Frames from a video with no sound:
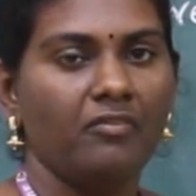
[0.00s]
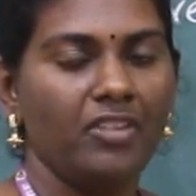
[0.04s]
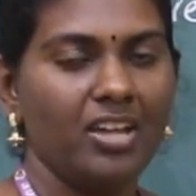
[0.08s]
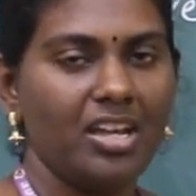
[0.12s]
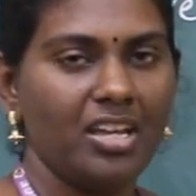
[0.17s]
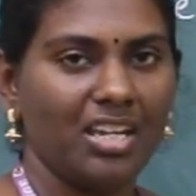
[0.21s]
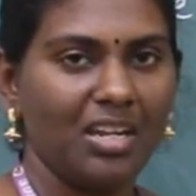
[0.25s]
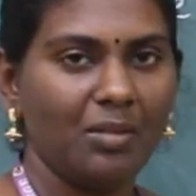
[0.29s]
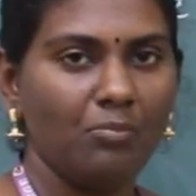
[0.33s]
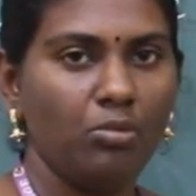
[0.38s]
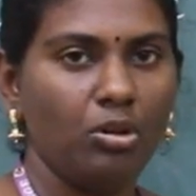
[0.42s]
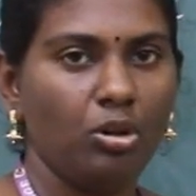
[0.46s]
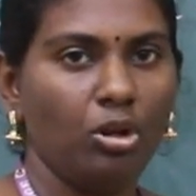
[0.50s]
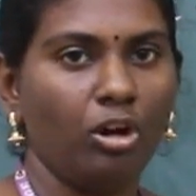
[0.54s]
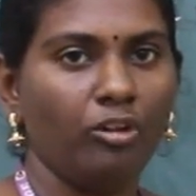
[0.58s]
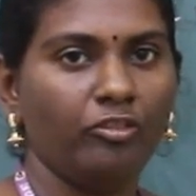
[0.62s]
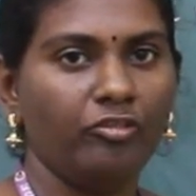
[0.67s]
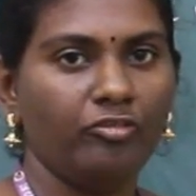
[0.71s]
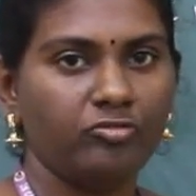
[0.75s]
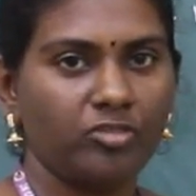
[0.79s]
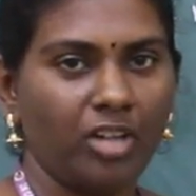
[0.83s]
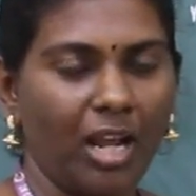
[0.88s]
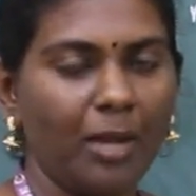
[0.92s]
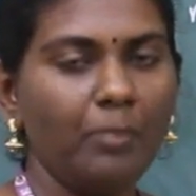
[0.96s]
variable
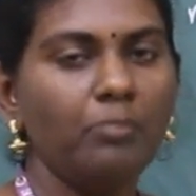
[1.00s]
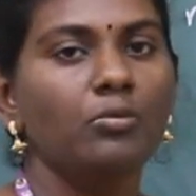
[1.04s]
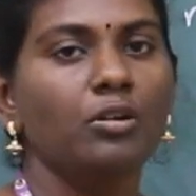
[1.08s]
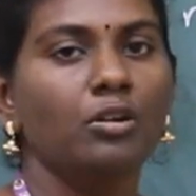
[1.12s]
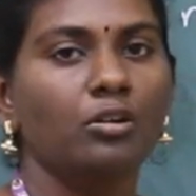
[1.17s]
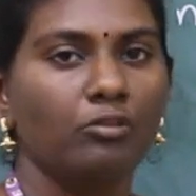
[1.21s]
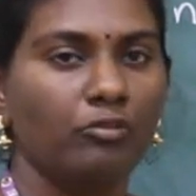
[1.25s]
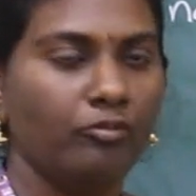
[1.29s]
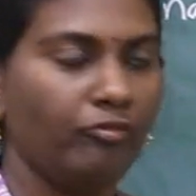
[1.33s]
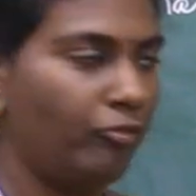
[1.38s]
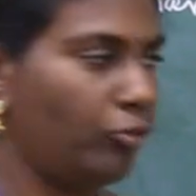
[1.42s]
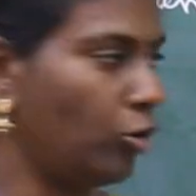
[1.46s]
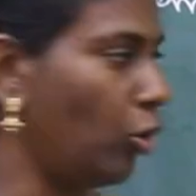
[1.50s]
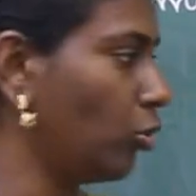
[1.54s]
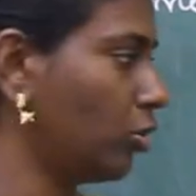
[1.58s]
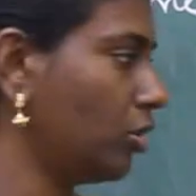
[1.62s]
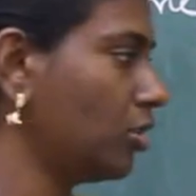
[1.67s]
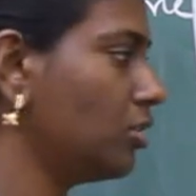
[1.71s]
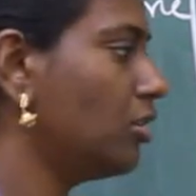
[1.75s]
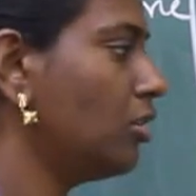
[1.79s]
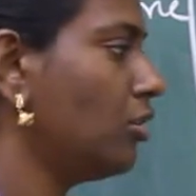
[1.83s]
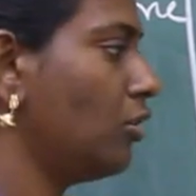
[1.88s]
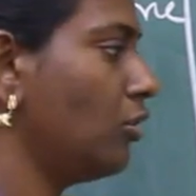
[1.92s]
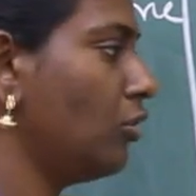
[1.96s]
of type
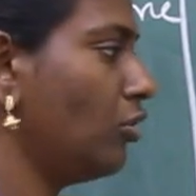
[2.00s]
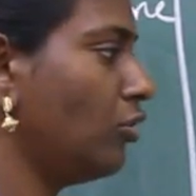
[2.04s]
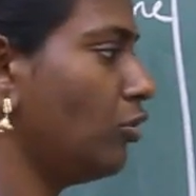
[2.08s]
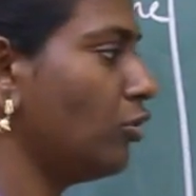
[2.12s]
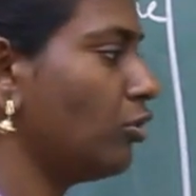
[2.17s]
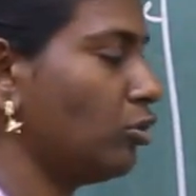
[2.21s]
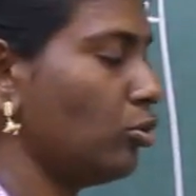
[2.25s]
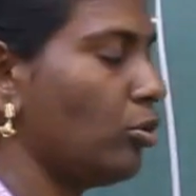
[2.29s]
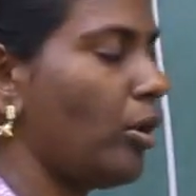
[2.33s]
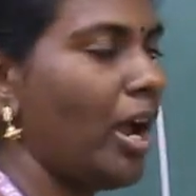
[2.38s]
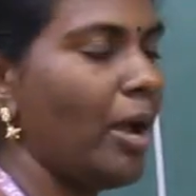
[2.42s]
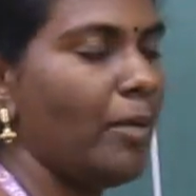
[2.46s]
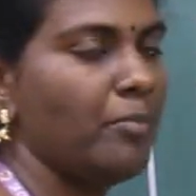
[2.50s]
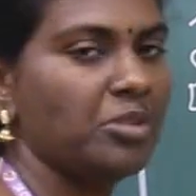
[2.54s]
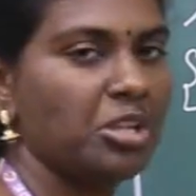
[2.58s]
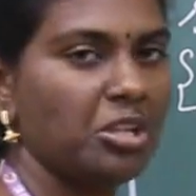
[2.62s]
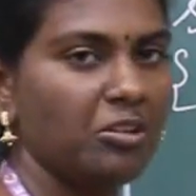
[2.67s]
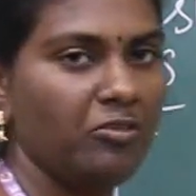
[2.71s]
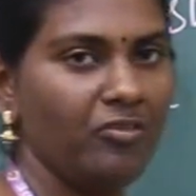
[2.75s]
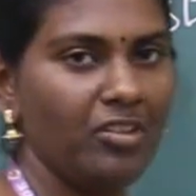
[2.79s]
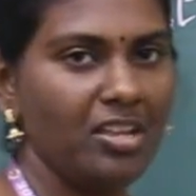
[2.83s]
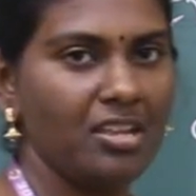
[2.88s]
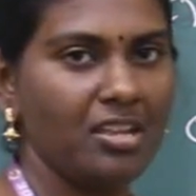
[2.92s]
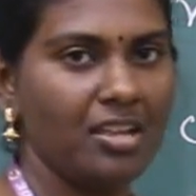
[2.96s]
float. So I
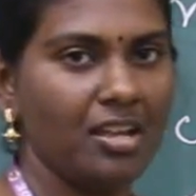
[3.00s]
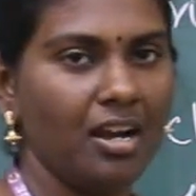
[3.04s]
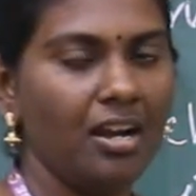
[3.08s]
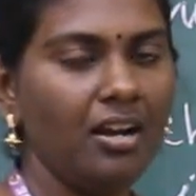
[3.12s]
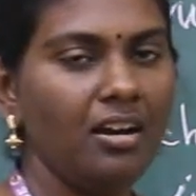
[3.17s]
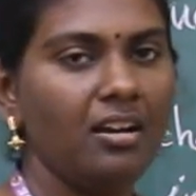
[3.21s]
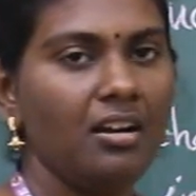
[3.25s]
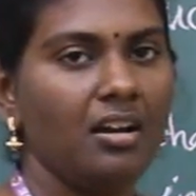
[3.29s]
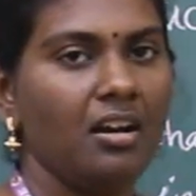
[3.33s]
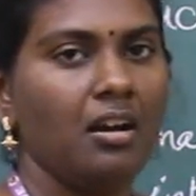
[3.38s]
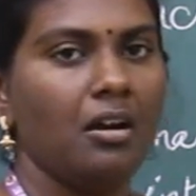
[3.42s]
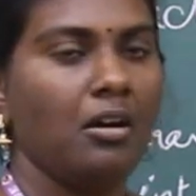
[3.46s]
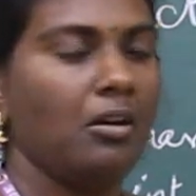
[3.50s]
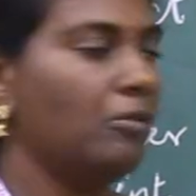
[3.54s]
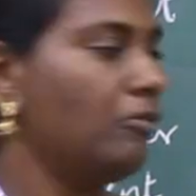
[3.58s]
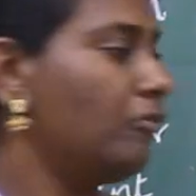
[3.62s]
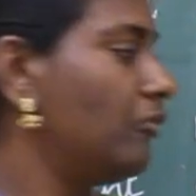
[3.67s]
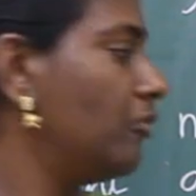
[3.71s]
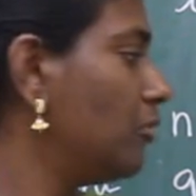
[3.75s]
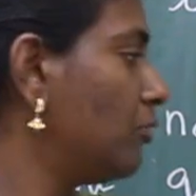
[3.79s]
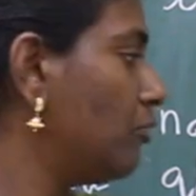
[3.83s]
am giving a